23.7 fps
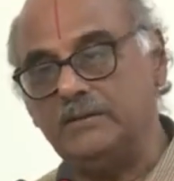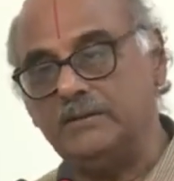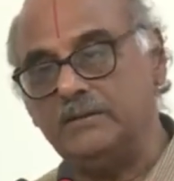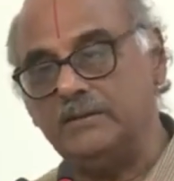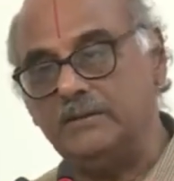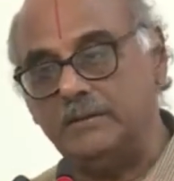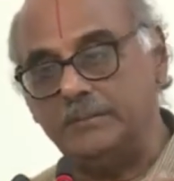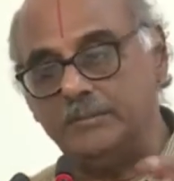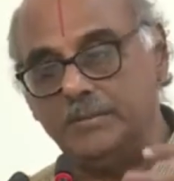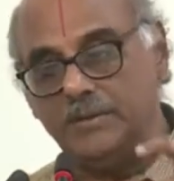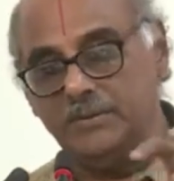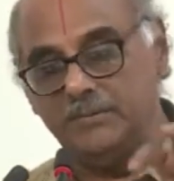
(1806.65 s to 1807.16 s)

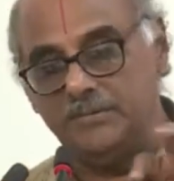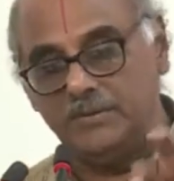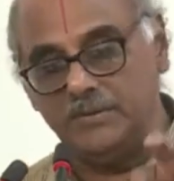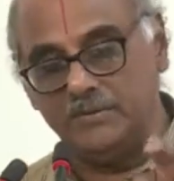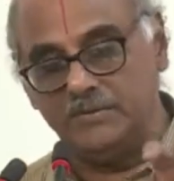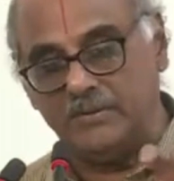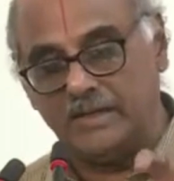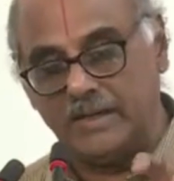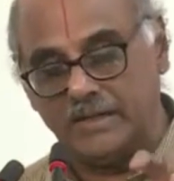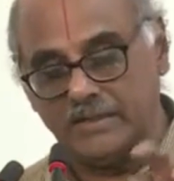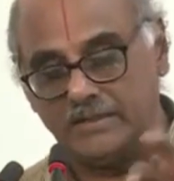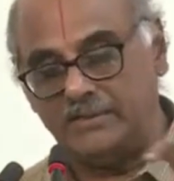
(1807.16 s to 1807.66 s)
the people
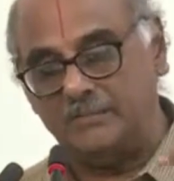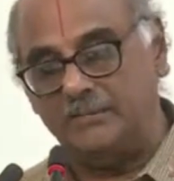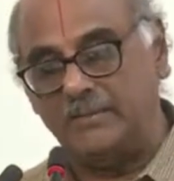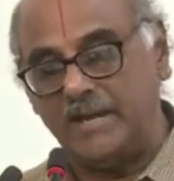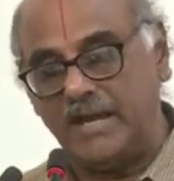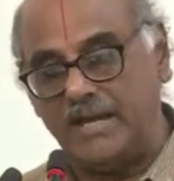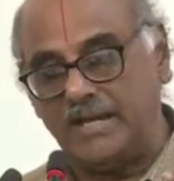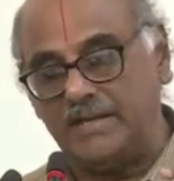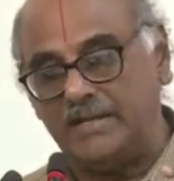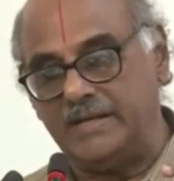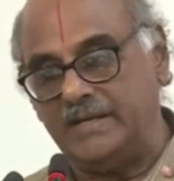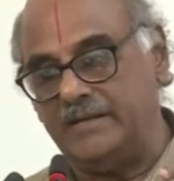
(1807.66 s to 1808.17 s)
at the
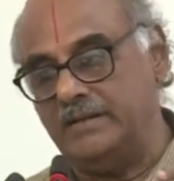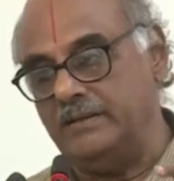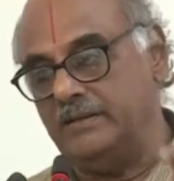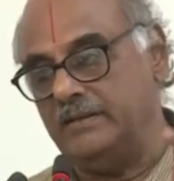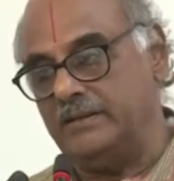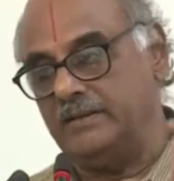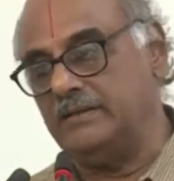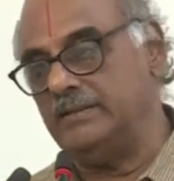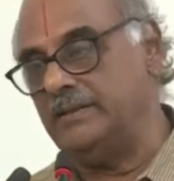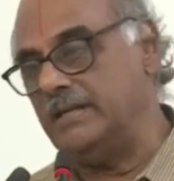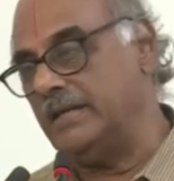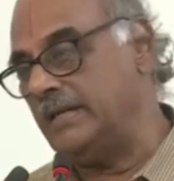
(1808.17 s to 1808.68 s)
back end,
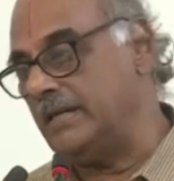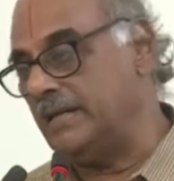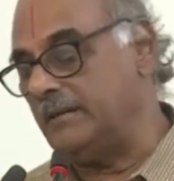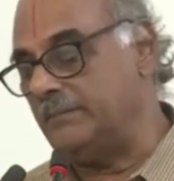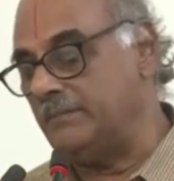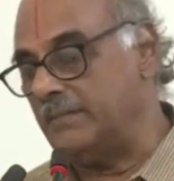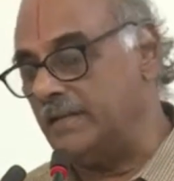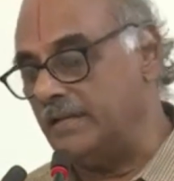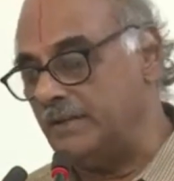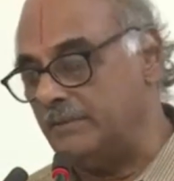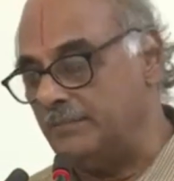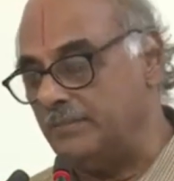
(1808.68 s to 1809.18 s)
they can
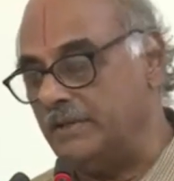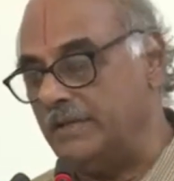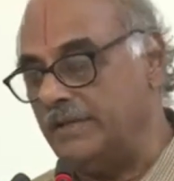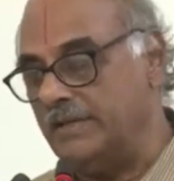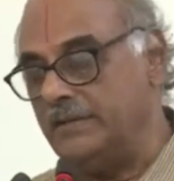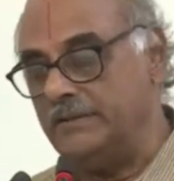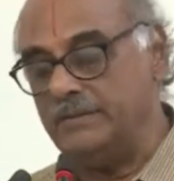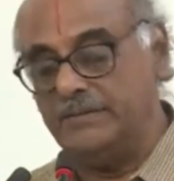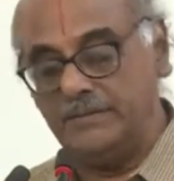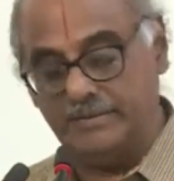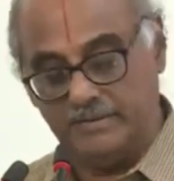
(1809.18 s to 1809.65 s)
manipulate.